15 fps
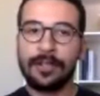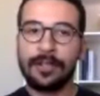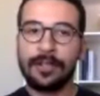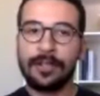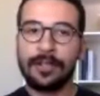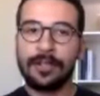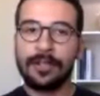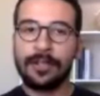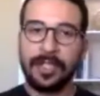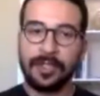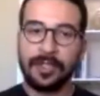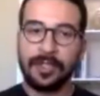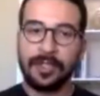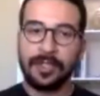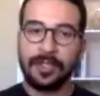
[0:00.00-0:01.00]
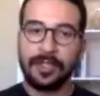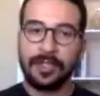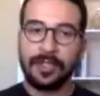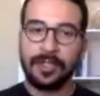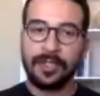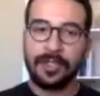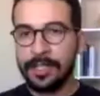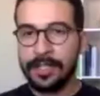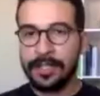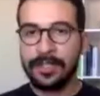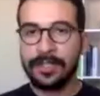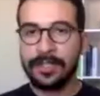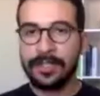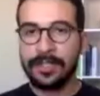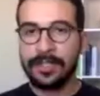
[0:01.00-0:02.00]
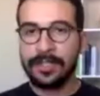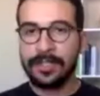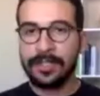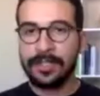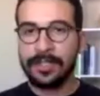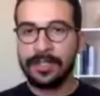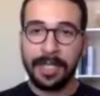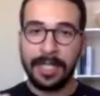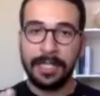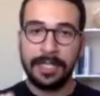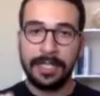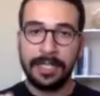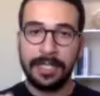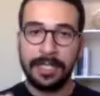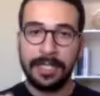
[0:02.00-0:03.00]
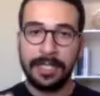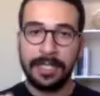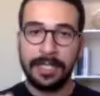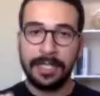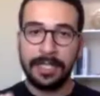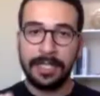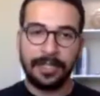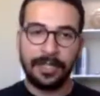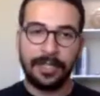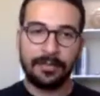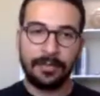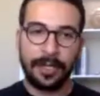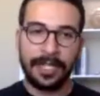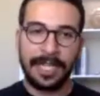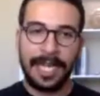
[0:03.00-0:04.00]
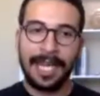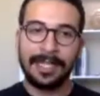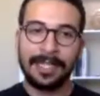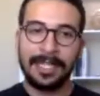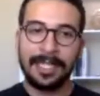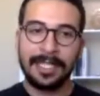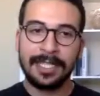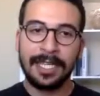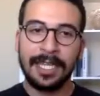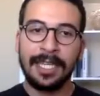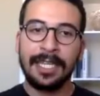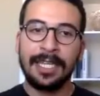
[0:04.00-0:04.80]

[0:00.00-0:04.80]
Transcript: cost-based spatial optimizations that are also embedded in the Apache Spark Catalyst.